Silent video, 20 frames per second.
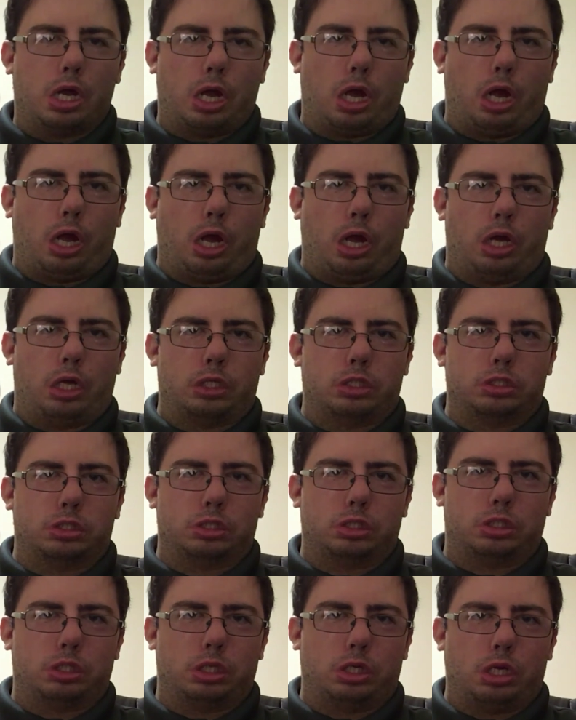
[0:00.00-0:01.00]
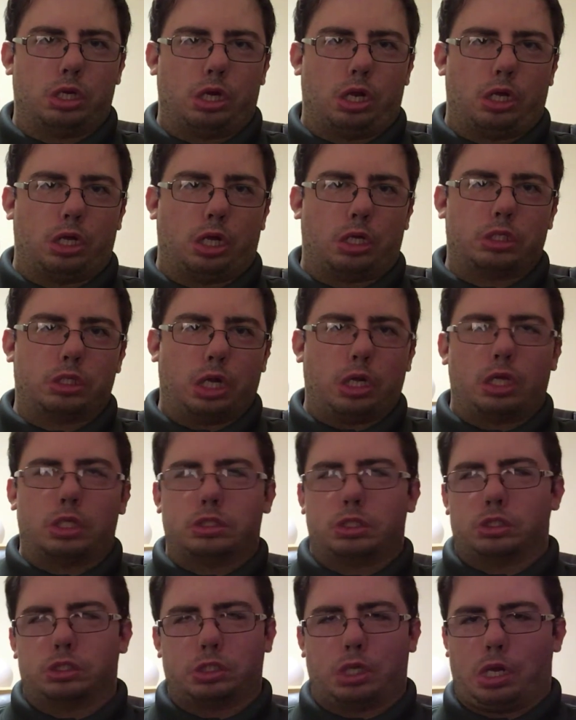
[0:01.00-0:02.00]
And I
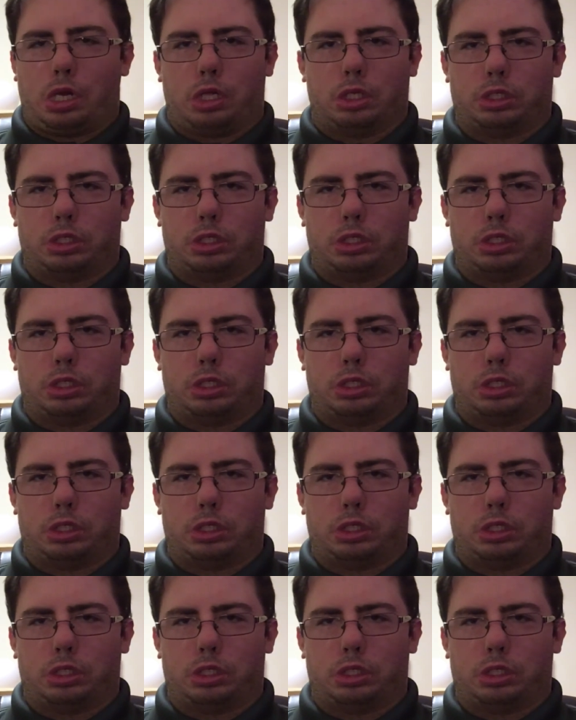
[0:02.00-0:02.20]
probably won't be